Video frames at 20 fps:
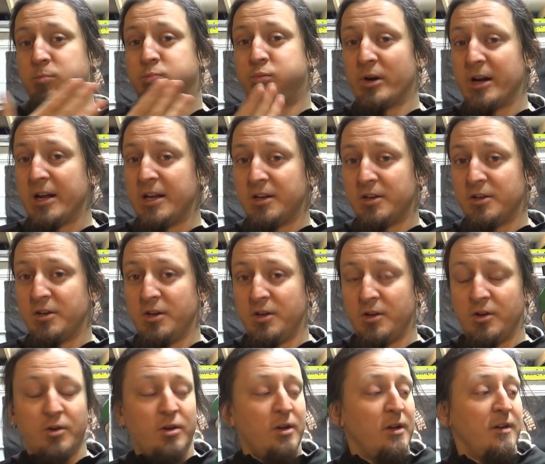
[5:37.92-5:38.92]
brand
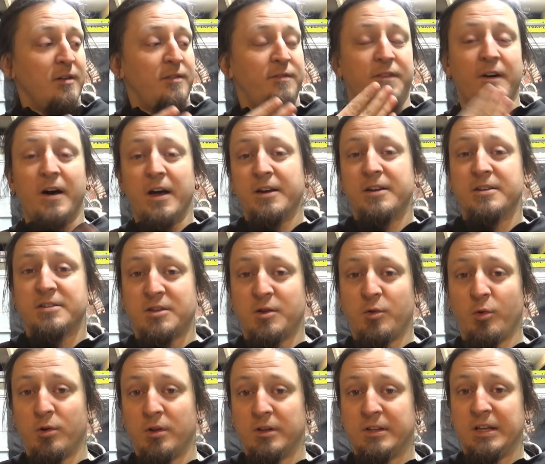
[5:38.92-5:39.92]
new, finest
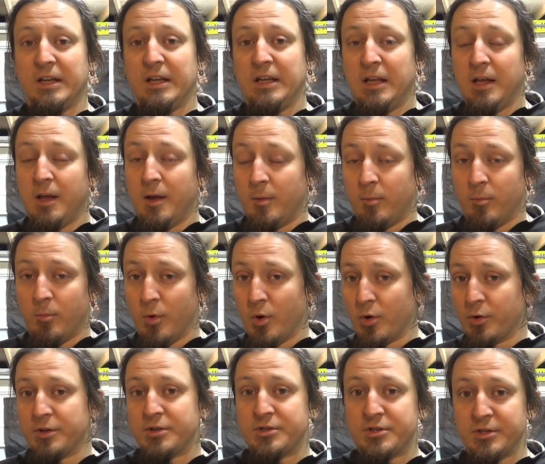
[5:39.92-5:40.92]
quality,
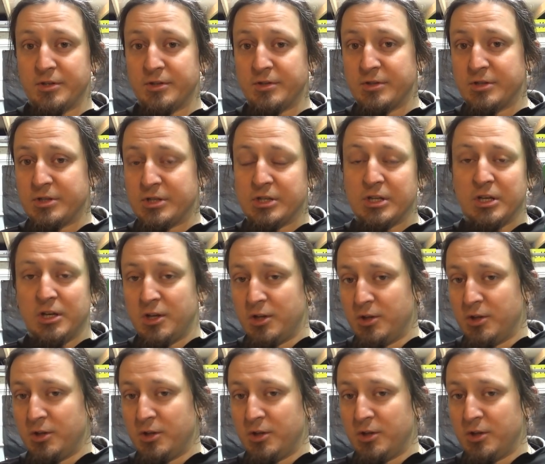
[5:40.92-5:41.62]
Morrison's,